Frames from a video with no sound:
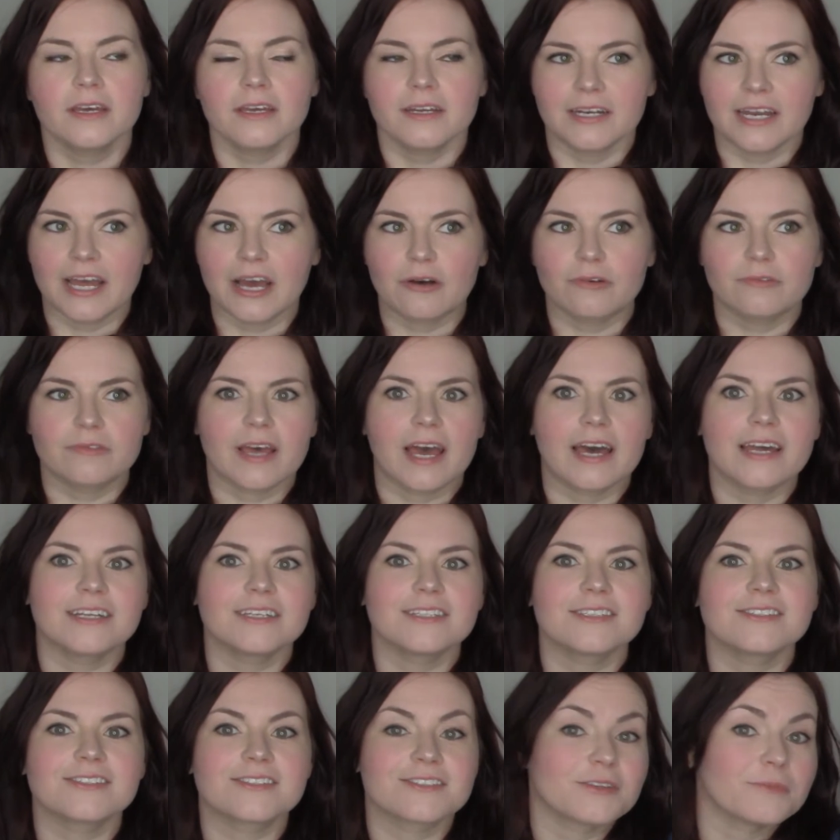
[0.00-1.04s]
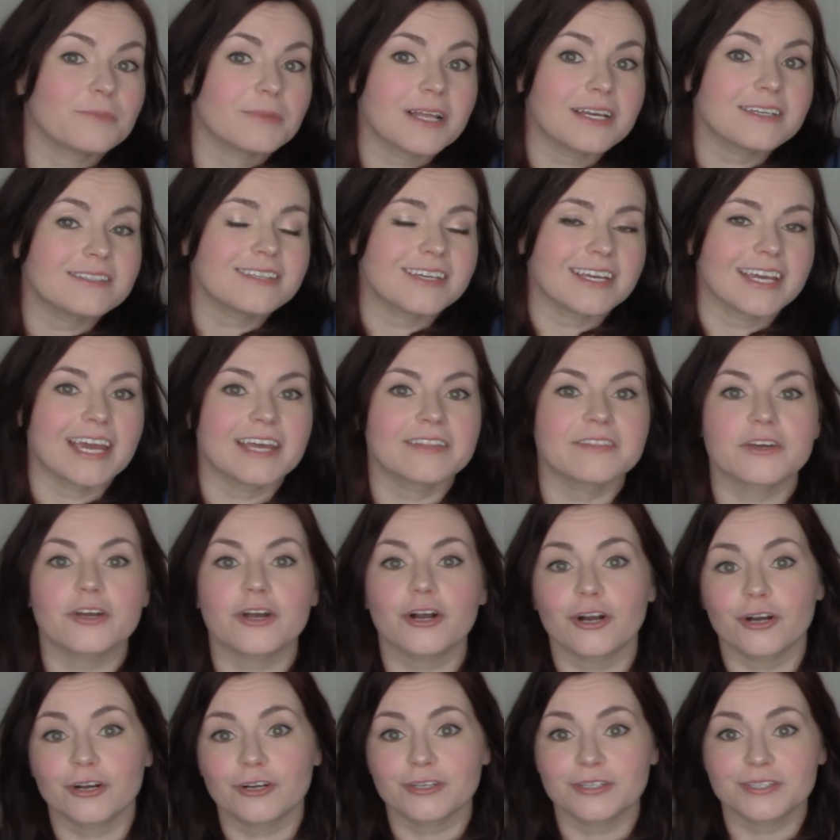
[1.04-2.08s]
Now that is the blessing and the
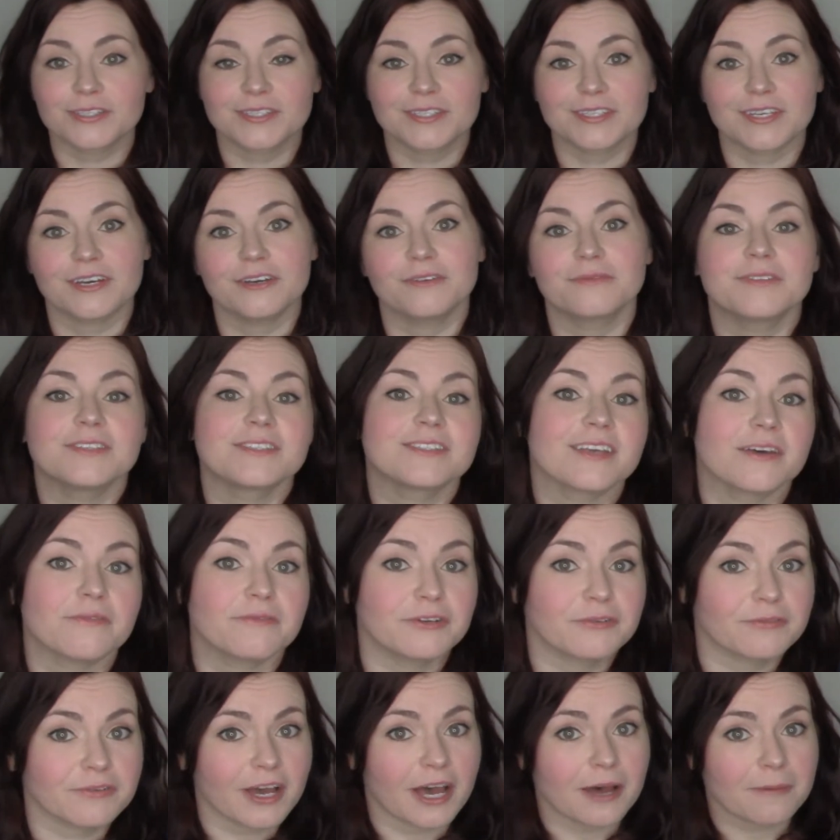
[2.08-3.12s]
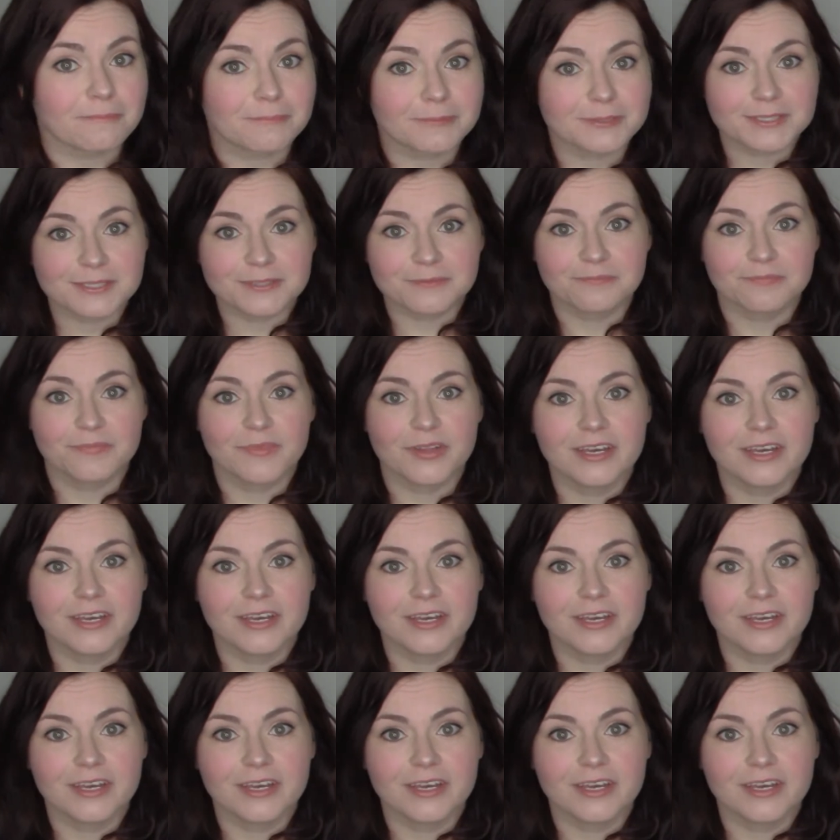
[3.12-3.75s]
curse of the Seven of Cups.